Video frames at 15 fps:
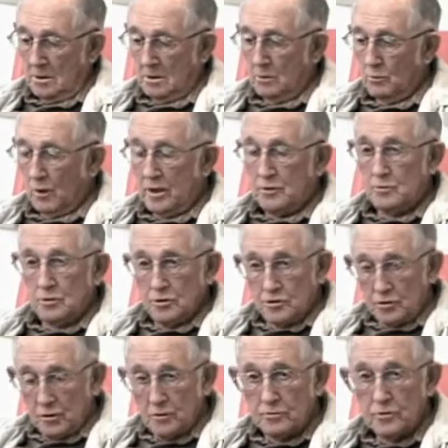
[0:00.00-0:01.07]
The waitress
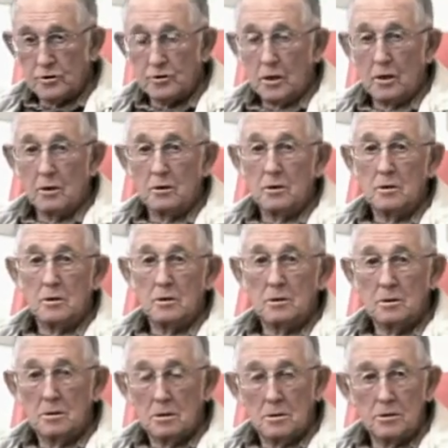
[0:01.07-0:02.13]
serves us our
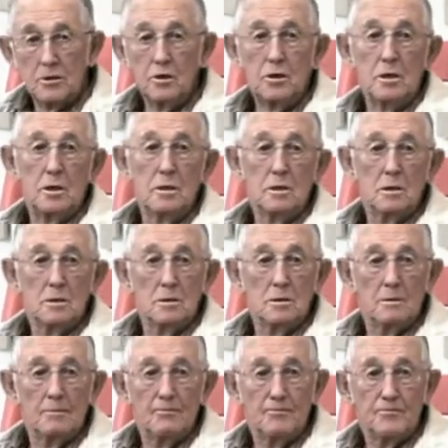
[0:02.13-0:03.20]
tea,
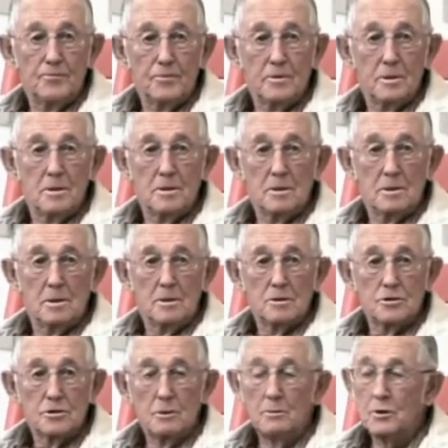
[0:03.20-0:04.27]

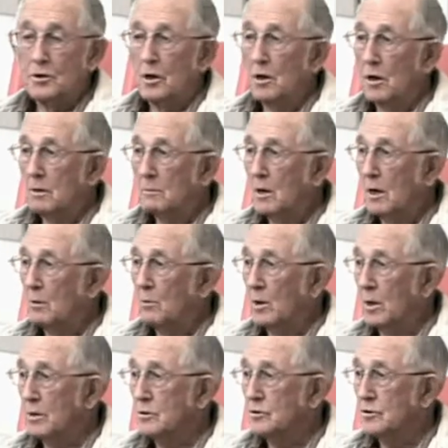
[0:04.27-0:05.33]
summertime, hot
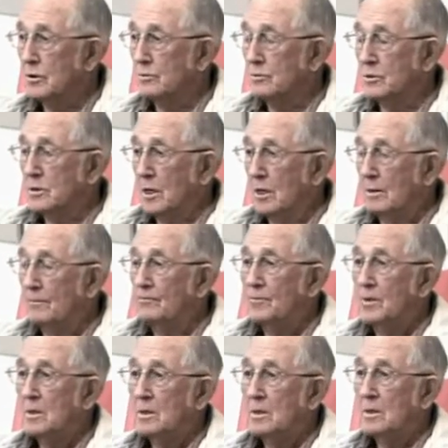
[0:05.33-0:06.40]
weather, serves us our
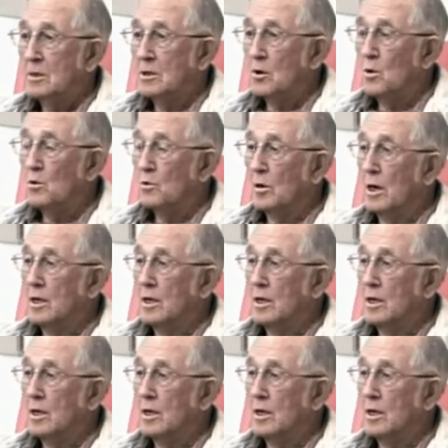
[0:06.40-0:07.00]
cold